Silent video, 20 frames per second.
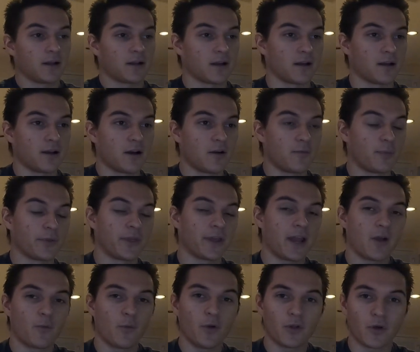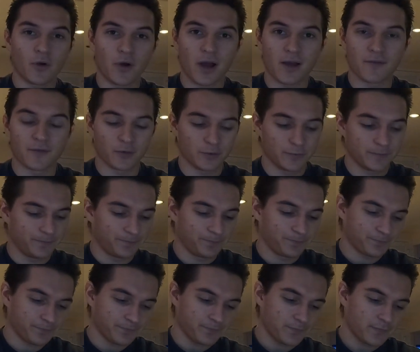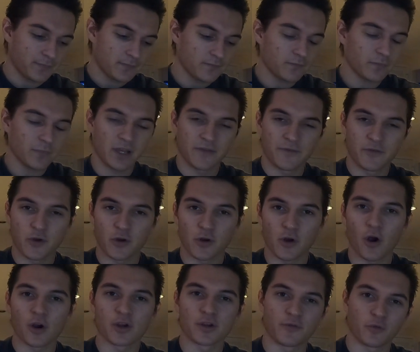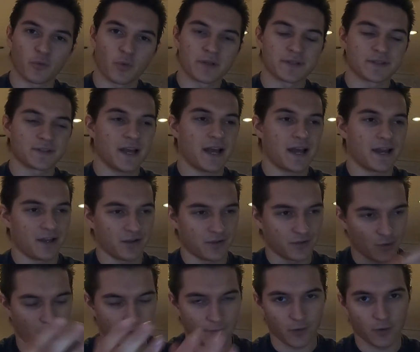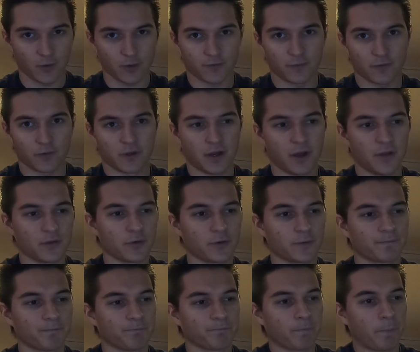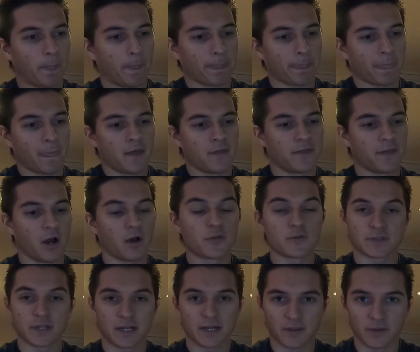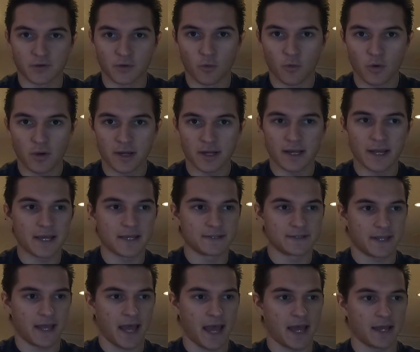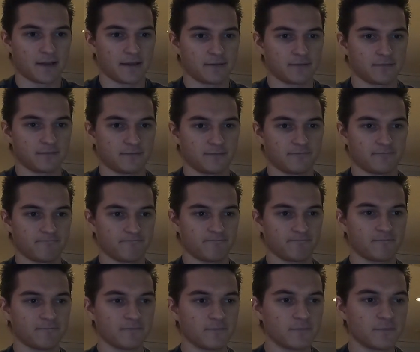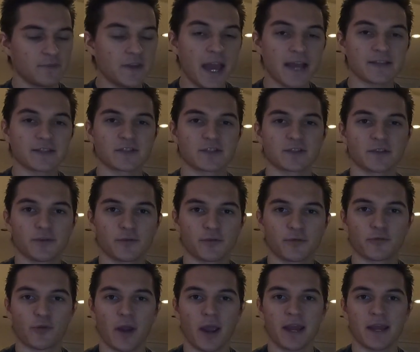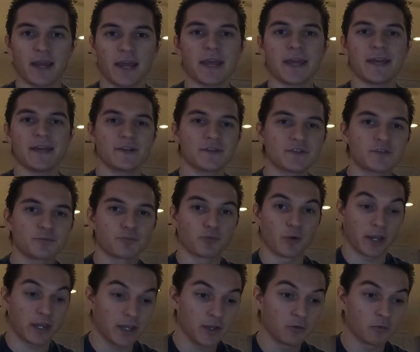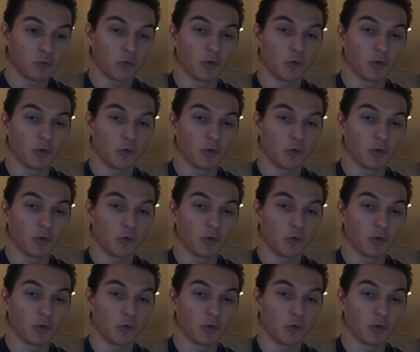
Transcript: But then I will, however, if you're going to argue for one side, you have to argue for the other. The other side of the coin is that, yes, Fred is breaking a